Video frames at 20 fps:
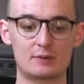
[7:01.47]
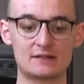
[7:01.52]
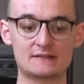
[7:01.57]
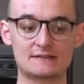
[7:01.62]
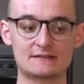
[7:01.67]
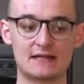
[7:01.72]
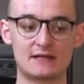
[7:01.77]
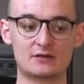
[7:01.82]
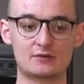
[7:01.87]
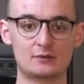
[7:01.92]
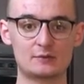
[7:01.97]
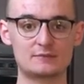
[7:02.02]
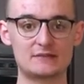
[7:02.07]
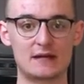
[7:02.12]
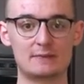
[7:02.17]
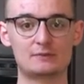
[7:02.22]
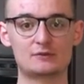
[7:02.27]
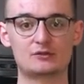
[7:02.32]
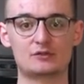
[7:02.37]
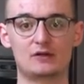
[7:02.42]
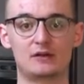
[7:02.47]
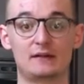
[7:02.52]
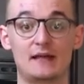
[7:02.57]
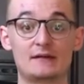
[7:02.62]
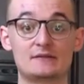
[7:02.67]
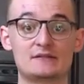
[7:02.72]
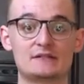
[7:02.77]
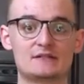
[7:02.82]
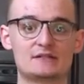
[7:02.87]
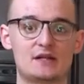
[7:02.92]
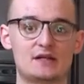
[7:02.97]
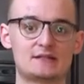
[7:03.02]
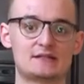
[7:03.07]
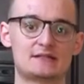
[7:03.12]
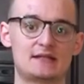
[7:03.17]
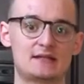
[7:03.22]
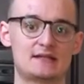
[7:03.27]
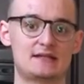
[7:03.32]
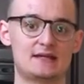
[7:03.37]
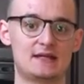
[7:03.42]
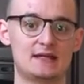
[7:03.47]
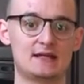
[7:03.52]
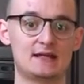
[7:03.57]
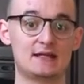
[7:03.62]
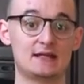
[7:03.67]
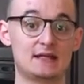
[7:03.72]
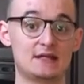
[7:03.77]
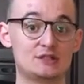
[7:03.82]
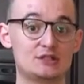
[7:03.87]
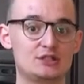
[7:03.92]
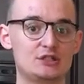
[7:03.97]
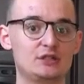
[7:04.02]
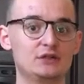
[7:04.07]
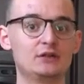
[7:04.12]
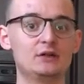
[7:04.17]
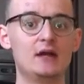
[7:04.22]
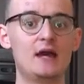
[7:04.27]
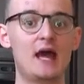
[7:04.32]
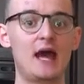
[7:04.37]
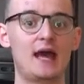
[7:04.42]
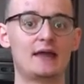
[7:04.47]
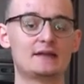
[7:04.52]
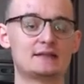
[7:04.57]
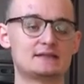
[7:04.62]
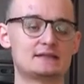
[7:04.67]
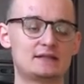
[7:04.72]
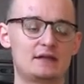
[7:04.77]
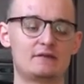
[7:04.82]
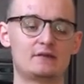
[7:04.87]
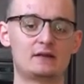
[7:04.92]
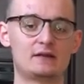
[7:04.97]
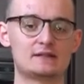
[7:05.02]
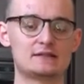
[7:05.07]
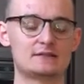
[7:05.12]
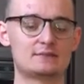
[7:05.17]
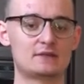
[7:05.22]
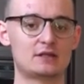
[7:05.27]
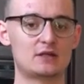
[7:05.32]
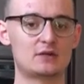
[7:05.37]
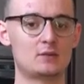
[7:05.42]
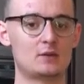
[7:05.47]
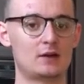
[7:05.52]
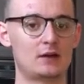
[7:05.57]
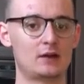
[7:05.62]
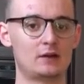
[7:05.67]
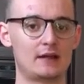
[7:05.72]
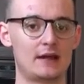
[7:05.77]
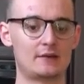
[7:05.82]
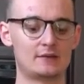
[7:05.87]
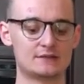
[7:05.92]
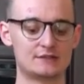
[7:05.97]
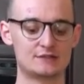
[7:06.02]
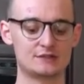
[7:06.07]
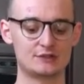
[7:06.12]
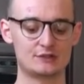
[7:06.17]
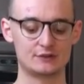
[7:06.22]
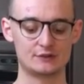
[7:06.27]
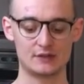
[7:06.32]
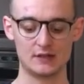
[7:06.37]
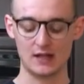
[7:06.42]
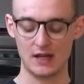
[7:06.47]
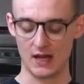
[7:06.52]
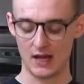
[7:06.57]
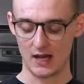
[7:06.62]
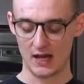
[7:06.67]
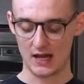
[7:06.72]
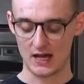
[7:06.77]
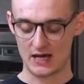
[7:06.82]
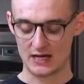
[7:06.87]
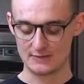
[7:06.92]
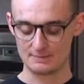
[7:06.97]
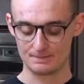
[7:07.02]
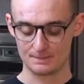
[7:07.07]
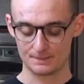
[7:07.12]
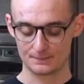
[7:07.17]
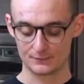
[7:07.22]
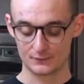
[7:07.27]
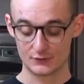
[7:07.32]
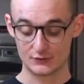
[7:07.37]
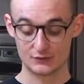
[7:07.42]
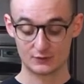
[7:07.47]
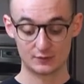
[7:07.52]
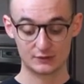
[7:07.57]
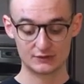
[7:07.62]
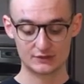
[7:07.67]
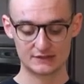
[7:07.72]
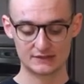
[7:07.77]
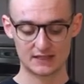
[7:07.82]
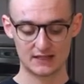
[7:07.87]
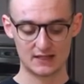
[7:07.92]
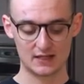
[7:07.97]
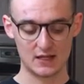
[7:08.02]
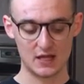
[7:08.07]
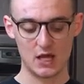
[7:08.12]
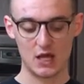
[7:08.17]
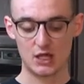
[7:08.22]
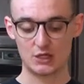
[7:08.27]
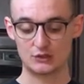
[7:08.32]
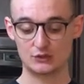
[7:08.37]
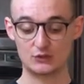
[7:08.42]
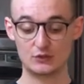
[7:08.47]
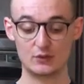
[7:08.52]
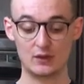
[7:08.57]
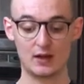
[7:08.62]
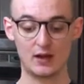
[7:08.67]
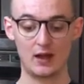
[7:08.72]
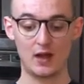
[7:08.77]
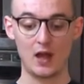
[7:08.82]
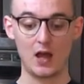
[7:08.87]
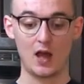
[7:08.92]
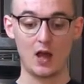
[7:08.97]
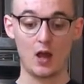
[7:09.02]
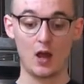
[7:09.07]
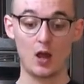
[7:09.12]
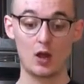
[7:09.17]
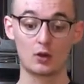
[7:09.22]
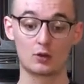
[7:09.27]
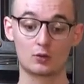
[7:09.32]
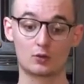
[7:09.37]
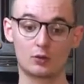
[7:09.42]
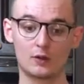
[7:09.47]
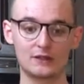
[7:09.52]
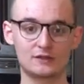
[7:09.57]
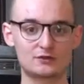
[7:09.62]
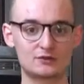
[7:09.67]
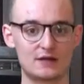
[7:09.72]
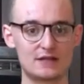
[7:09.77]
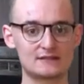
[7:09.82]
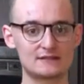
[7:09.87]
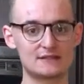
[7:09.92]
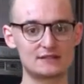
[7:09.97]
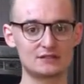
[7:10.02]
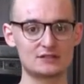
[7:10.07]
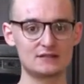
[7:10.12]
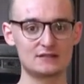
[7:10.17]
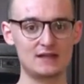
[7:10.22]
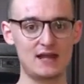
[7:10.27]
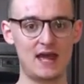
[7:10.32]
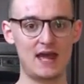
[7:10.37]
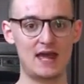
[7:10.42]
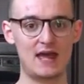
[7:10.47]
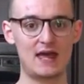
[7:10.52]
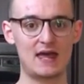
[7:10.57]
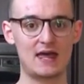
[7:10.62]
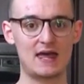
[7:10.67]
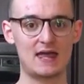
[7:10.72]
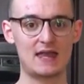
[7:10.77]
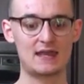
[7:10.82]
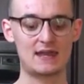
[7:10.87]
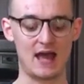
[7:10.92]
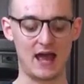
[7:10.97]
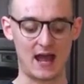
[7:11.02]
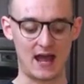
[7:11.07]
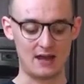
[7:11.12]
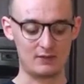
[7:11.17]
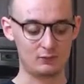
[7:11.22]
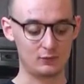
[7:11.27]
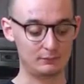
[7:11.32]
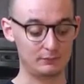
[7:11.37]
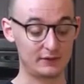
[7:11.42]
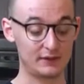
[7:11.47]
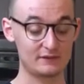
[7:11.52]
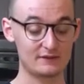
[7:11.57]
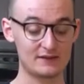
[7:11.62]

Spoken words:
of brings it down to room temperature, allows the sauce to thicken and congeal, and that's definitely something you want to allow it to do. So we're just going to do a quick transition, and I will put